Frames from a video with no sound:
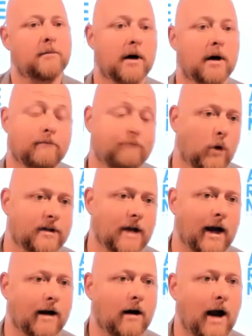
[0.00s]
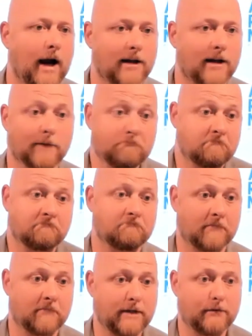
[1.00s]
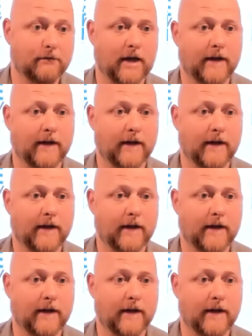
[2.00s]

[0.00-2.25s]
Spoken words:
But once I cracked him, he was